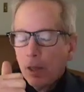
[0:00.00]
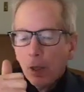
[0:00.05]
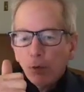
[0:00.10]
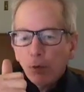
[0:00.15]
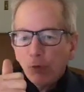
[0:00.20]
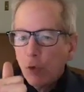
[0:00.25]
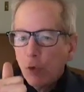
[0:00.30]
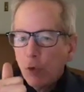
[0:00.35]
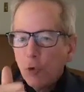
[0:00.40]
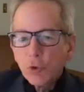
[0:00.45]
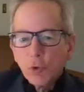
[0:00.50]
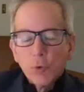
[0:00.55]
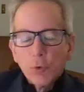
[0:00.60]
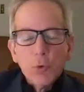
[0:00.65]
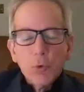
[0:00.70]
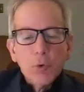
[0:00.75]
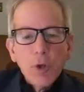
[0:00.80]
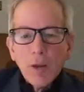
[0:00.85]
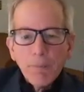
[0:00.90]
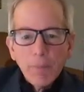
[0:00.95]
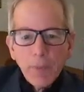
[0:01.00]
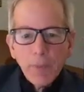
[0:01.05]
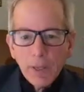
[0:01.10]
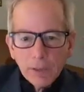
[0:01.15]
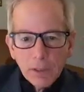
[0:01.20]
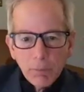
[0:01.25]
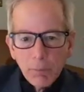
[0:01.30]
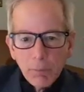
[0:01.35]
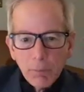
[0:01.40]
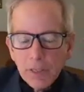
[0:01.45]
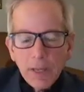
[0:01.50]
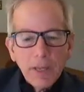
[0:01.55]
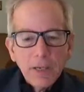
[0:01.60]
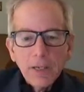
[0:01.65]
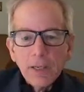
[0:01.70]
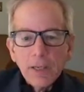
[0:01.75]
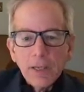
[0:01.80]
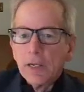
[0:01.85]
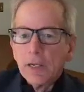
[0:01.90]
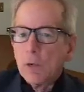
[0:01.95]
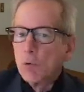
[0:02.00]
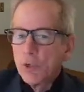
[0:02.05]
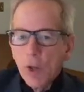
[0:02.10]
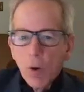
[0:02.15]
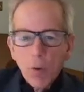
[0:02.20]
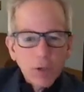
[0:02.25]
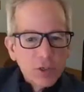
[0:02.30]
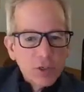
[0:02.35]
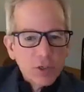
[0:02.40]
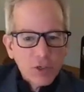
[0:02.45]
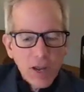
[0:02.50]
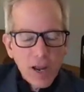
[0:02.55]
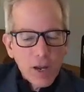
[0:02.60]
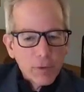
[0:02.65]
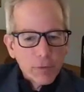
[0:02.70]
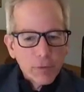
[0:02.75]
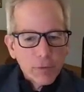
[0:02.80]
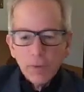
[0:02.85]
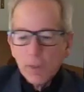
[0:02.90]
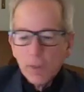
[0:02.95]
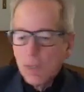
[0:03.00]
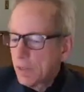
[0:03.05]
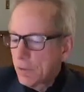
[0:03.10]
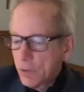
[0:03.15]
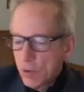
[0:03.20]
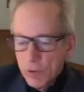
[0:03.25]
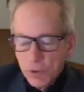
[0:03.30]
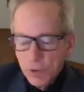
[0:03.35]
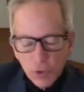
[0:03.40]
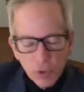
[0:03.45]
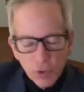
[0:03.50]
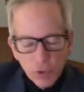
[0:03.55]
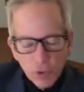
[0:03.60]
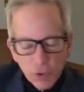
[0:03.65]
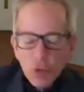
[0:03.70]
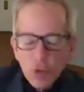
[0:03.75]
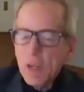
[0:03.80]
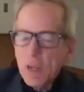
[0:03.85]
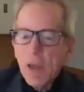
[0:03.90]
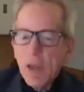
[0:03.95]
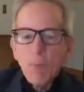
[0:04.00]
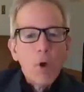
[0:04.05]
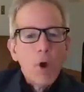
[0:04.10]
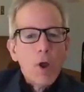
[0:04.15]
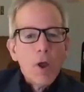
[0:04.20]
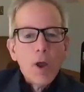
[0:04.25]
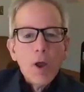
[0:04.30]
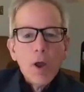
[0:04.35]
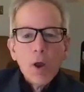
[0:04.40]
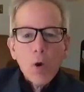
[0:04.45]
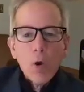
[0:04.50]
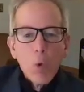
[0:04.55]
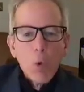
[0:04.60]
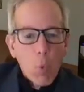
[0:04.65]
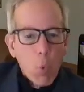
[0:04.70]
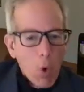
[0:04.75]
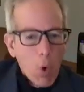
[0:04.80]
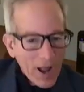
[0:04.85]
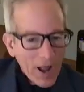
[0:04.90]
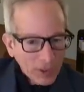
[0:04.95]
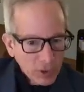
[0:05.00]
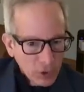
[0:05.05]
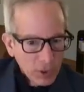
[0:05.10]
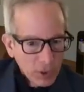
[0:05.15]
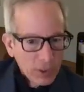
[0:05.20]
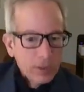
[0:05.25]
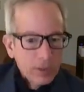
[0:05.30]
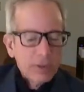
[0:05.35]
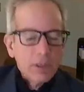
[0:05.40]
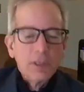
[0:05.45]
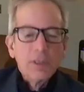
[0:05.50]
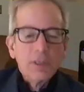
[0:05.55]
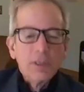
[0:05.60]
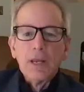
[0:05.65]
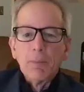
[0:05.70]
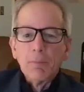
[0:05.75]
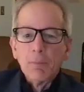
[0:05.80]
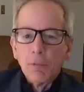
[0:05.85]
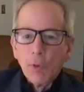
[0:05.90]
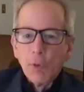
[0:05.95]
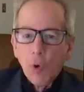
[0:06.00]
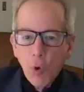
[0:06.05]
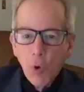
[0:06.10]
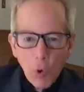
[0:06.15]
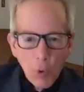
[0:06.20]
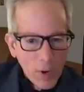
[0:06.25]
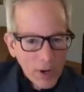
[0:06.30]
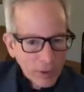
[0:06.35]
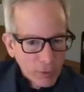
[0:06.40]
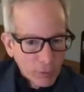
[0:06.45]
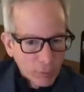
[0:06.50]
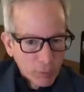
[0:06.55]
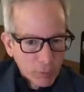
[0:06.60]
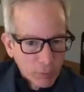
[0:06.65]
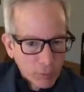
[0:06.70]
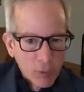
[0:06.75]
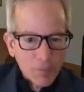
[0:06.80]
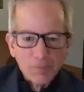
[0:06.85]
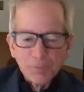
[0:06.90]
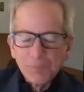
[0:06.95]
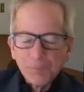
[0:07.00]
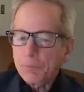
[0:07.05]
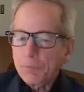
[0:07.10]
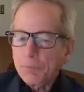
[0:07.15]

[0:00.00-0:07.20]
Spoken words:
if you screwed up at the beginning and it was going south, you kept watching the tape the whole way through.